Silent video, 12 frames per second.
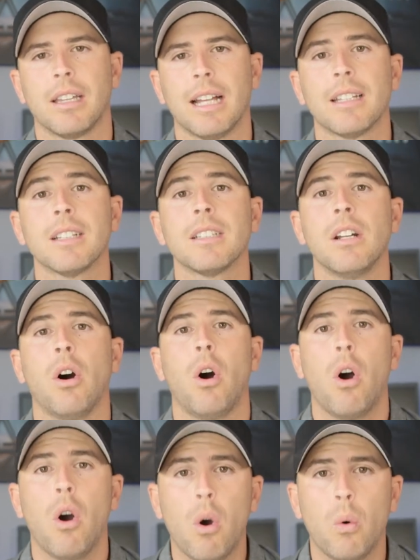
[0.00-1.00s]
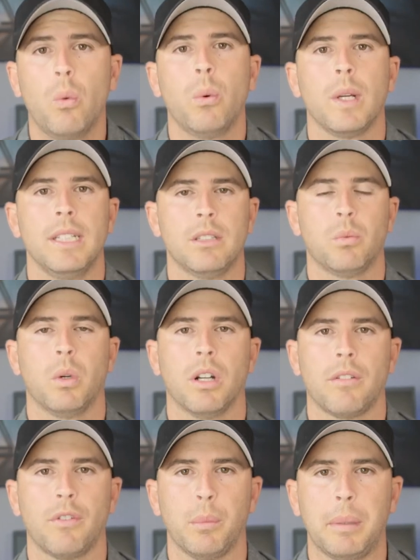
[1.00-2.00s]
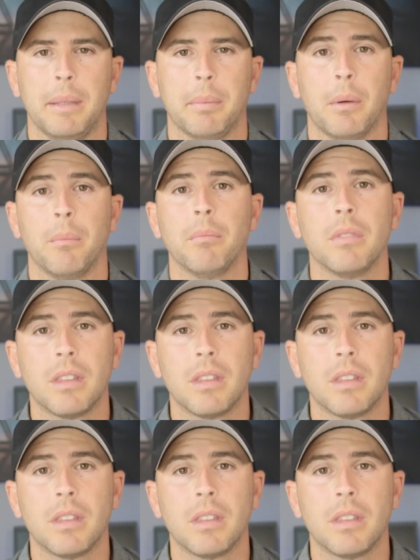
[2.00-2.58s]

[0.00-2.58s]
that doesn't always work for people.